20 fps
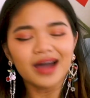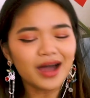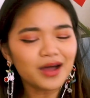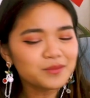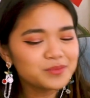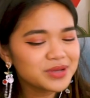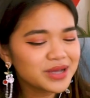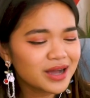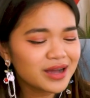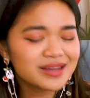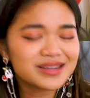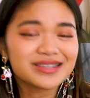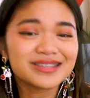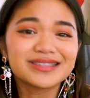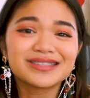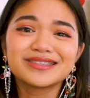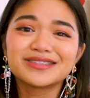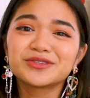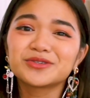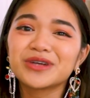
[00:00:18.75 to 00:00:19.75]
I'll be
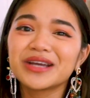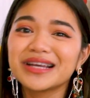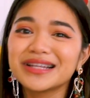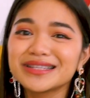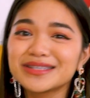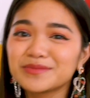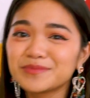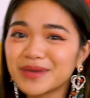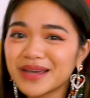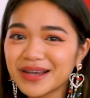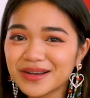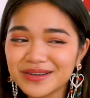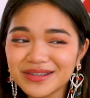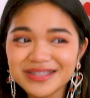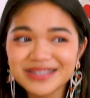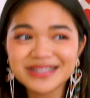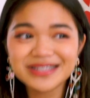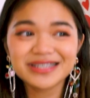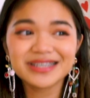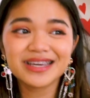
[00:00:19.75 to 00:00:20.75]
honest,
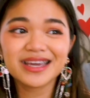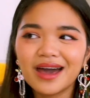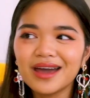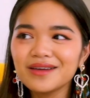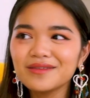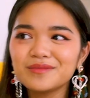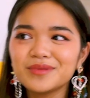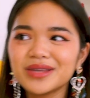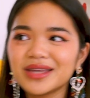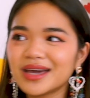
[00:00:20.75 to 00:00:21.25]
transparency. I've been